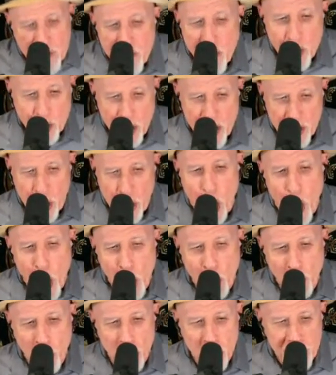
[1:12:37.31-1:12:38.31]
For a
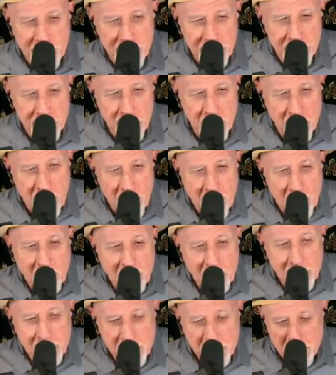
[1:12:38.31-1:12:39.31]
golden
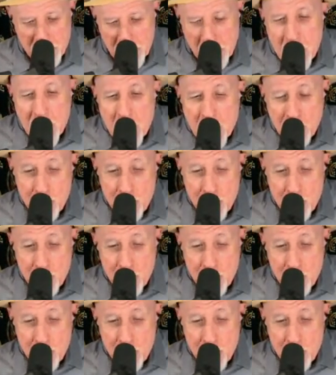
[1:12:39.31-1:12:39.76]
girl